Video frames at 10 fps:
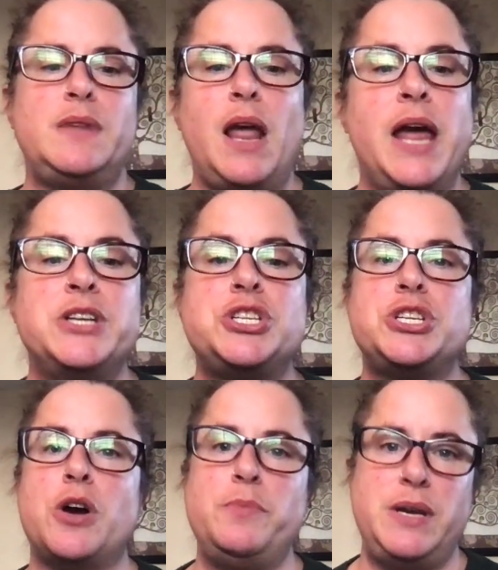and
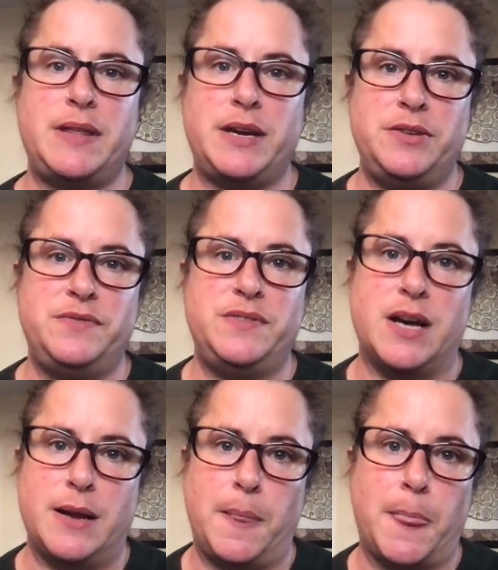show me that you've
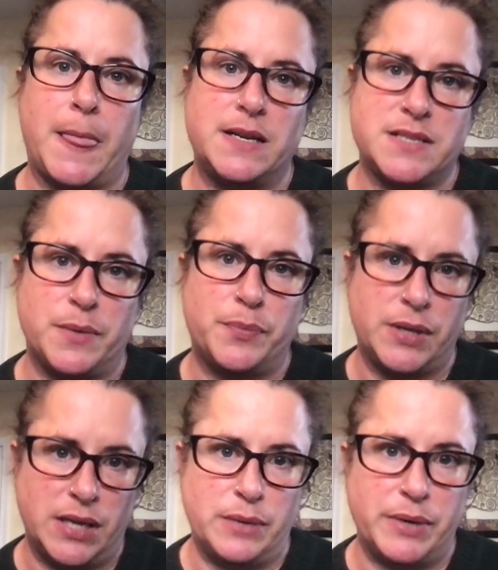done some
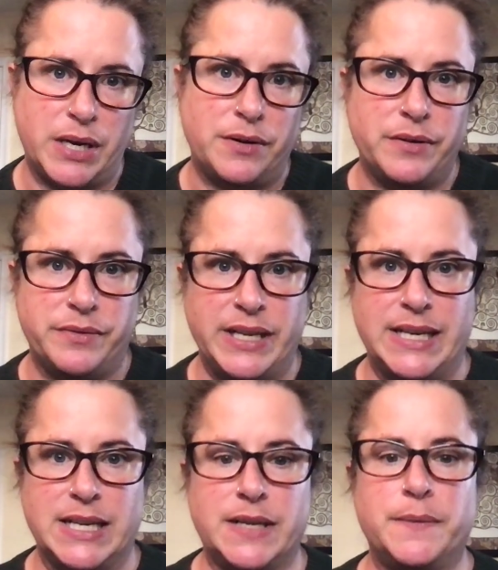preliminary
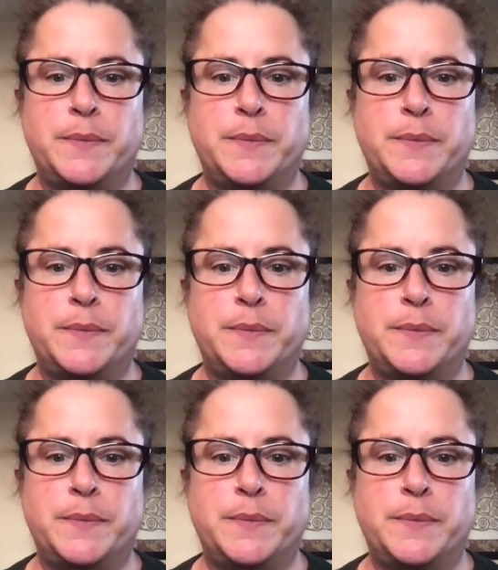reading.